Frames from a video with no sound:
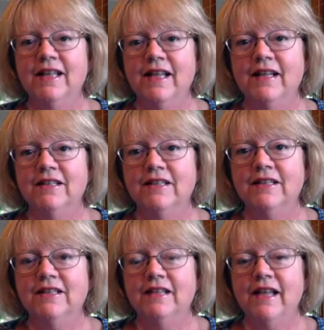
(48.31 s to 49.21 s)

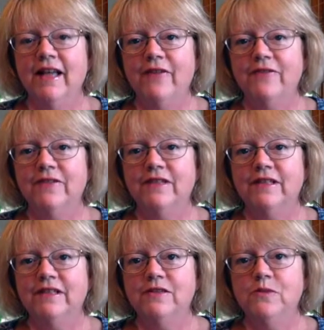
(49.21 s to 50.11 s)
LF
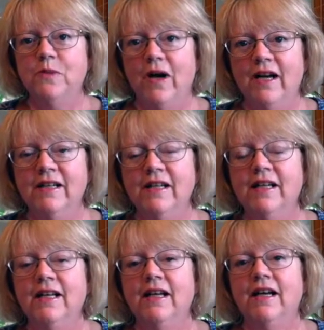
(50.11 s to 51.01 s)
Dubois.
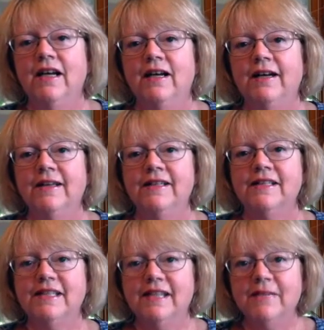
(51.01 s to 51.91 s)
It's
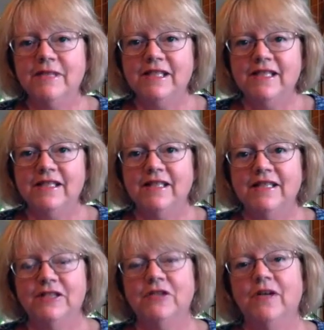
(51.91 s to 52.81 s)
the same as it is on
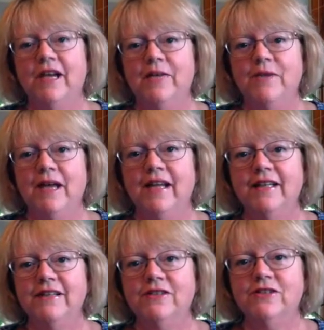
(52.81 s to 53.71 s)
Instagram.
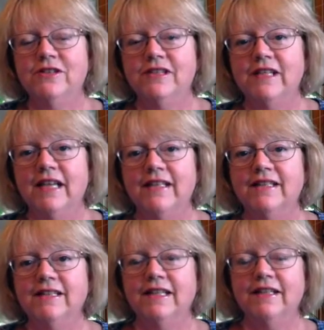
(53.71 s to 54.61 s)
I just decided
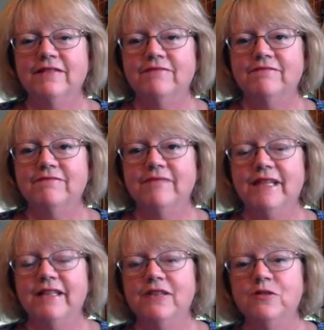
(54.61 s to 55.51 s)
to
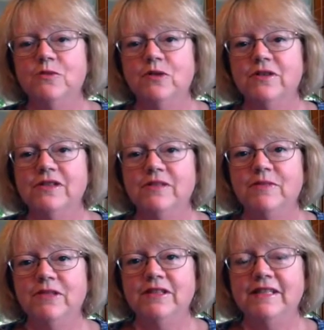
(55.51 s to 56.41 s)
make things more
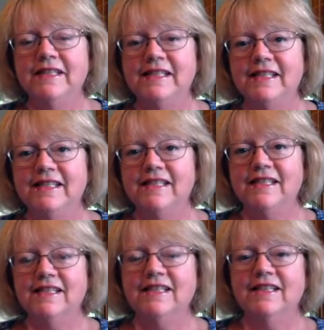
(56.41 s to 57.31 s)
simple and
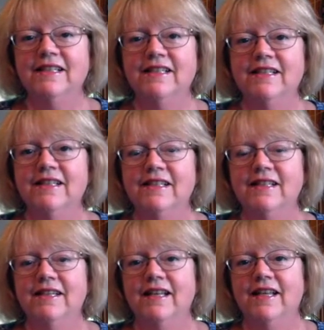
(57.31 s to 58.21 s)
consistent.
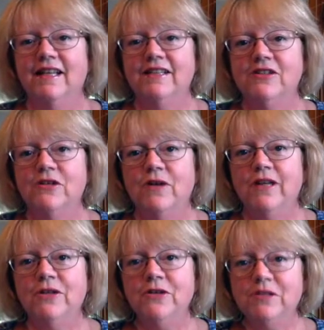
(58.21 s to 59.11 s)
And so I
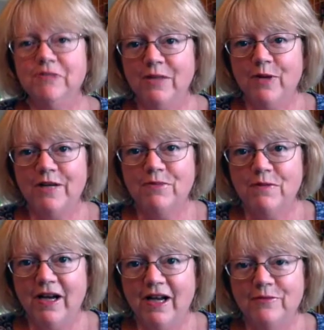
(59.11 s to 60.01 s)
used to be Piper
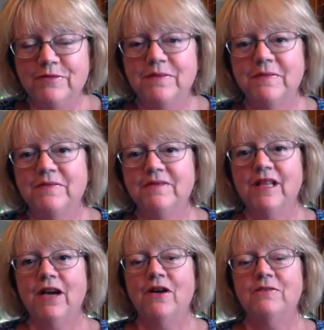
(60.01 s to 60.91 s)
Mom.
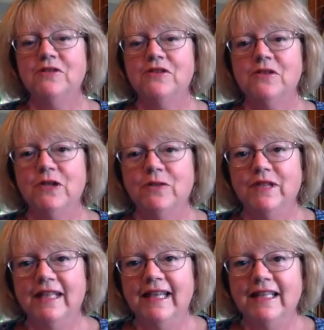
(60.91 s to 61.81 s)
Now I'm just going
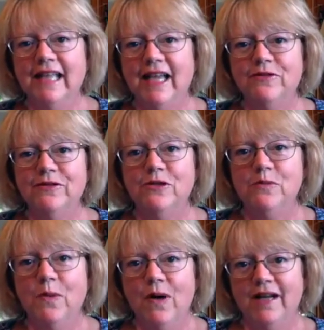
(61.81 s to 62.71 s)
with LF
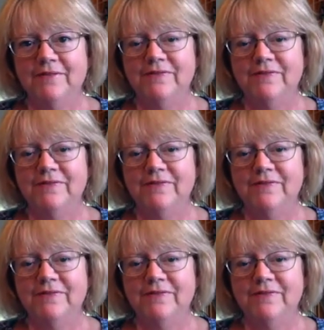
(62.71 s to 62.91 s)
Dubois.